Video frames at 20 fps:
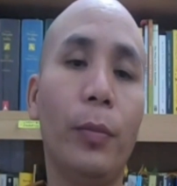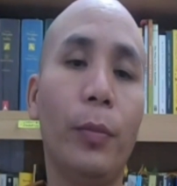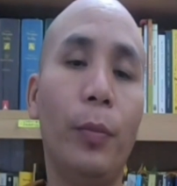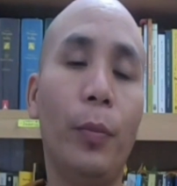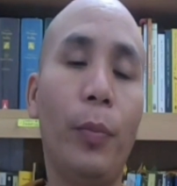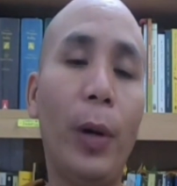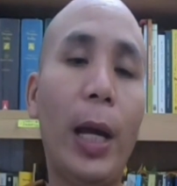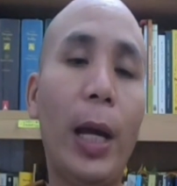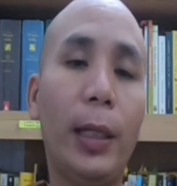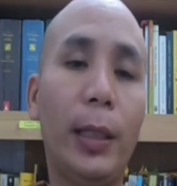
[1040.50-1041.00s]

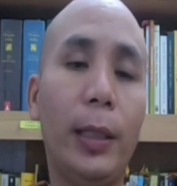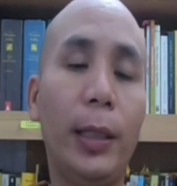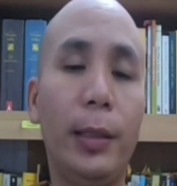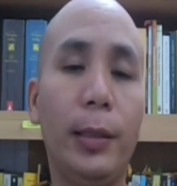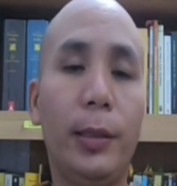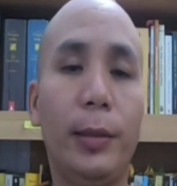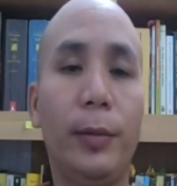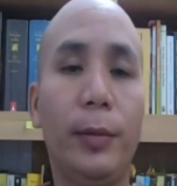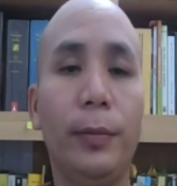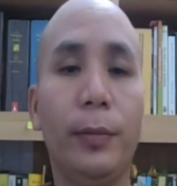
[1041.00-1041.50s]

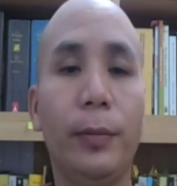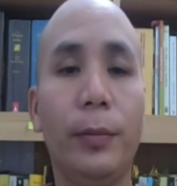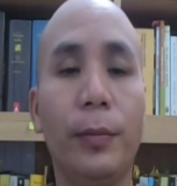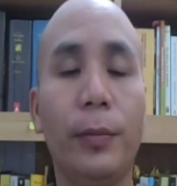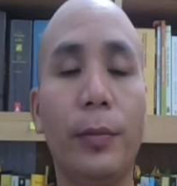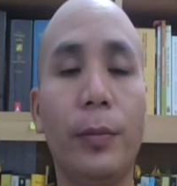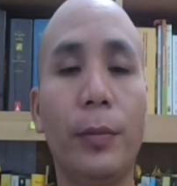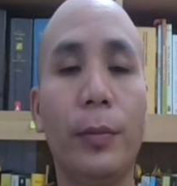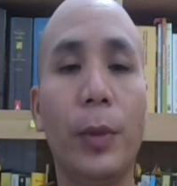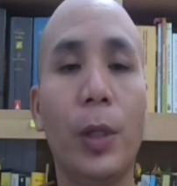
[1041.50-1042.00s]
practice
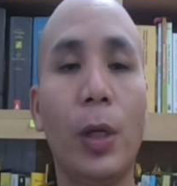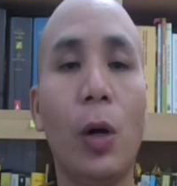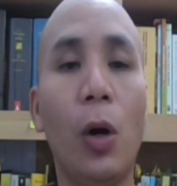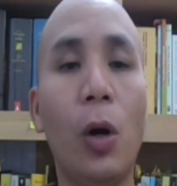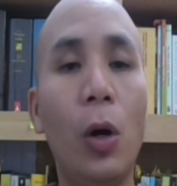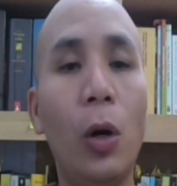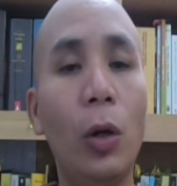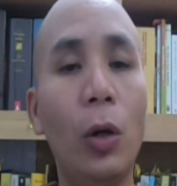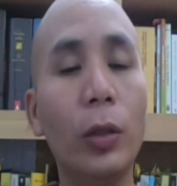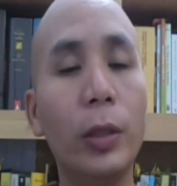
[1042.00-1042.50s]

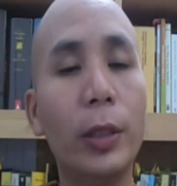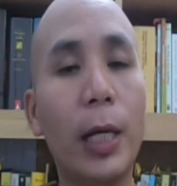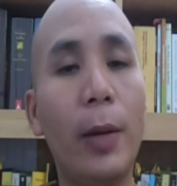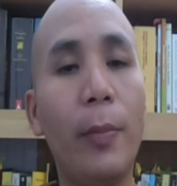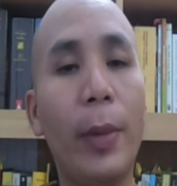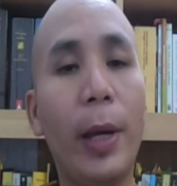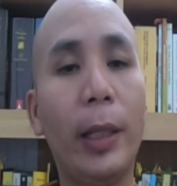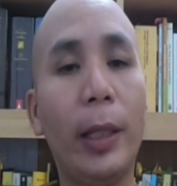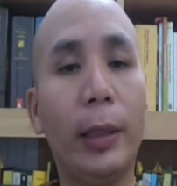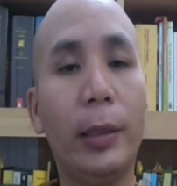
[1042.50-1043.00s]
wholesome
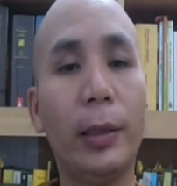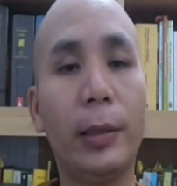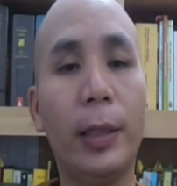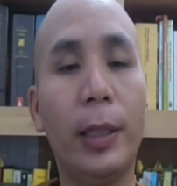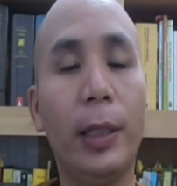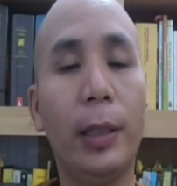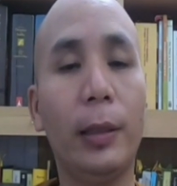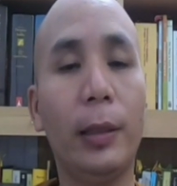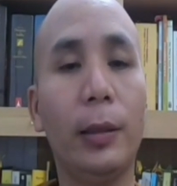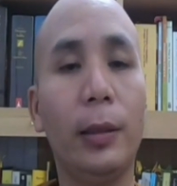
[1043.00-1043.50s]
mental
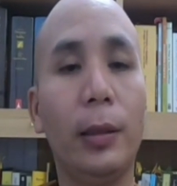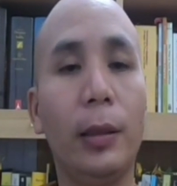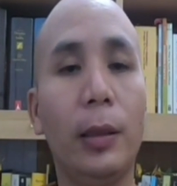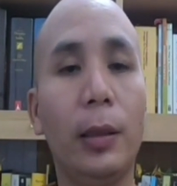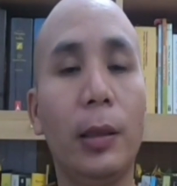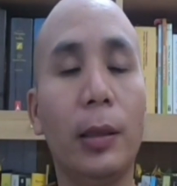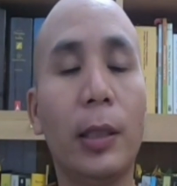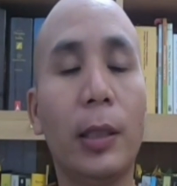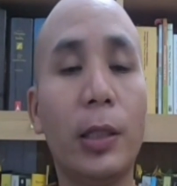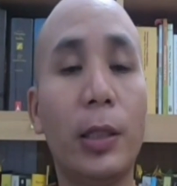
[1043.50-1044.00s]
state
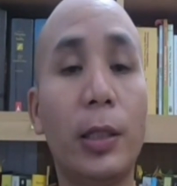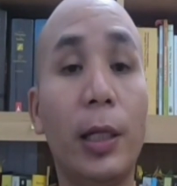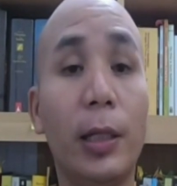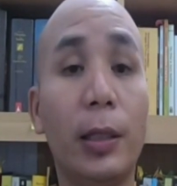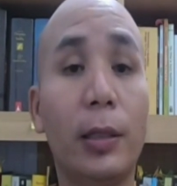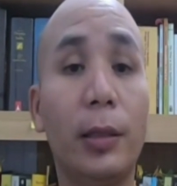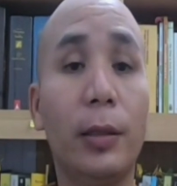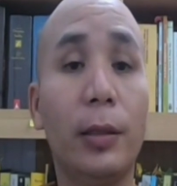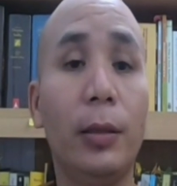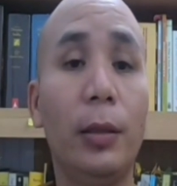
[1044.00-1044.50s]
such
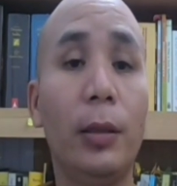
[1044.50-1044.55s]
as